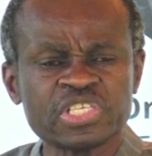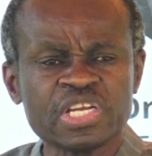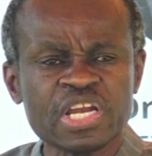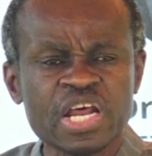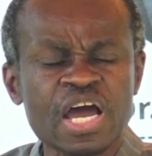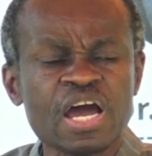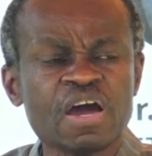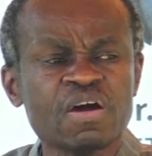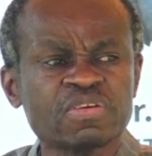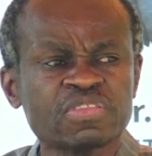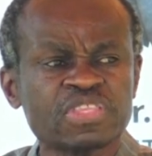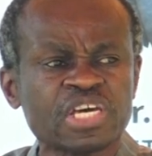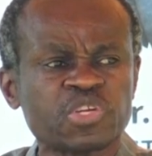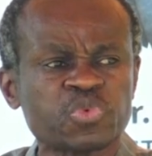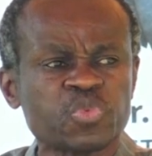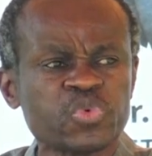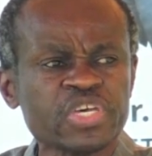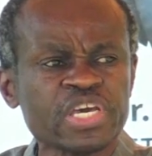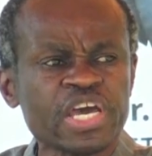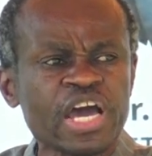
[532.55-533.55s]
now that
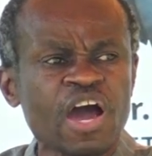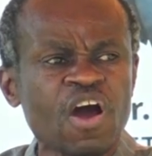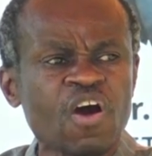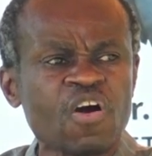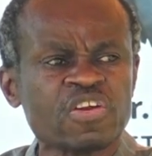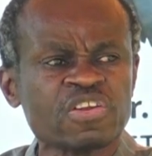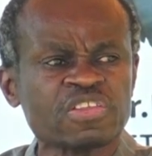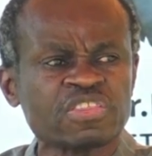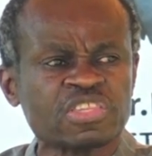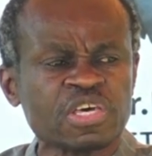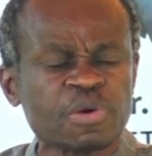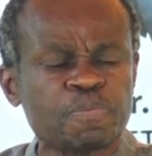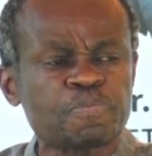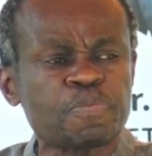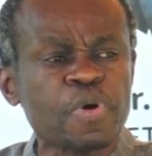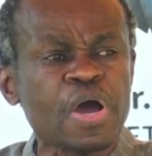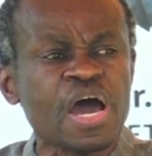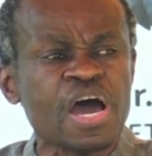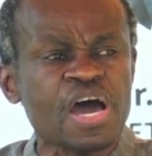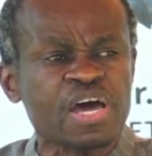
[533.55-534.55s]
we are on the
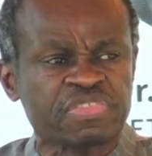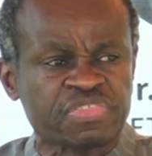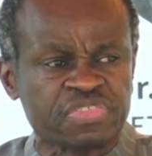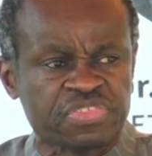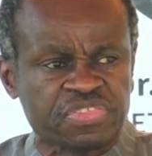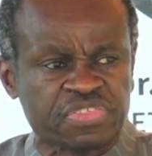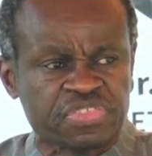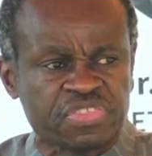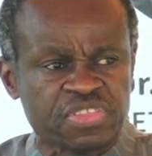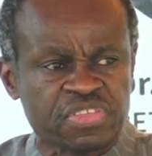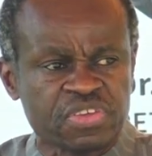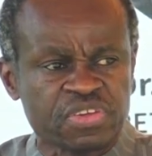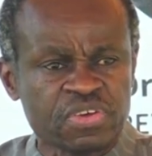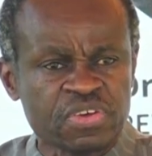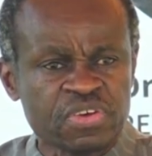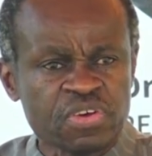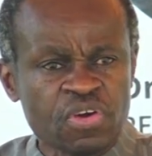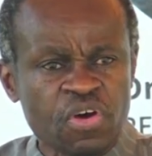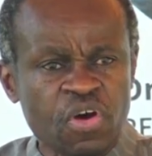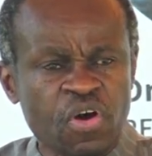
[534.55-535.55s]
path
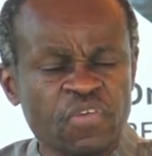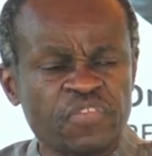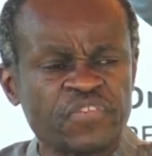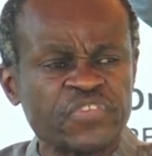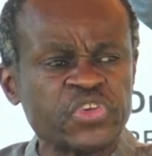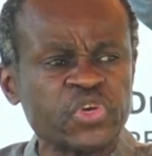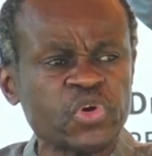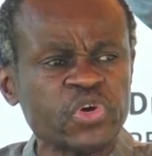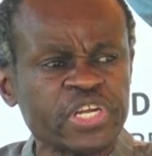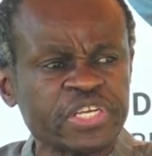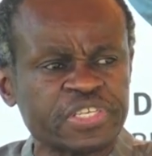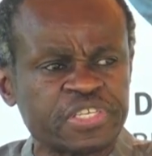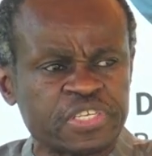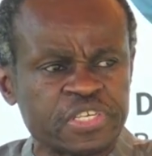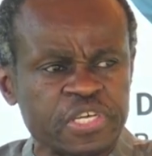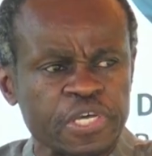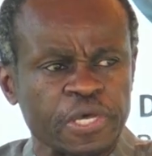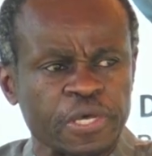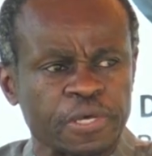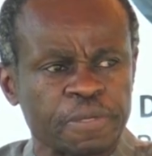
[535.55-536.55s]
of
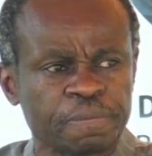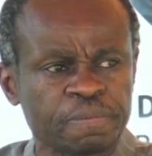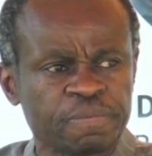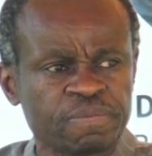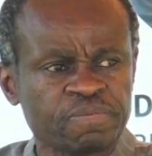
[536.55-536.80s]
unity,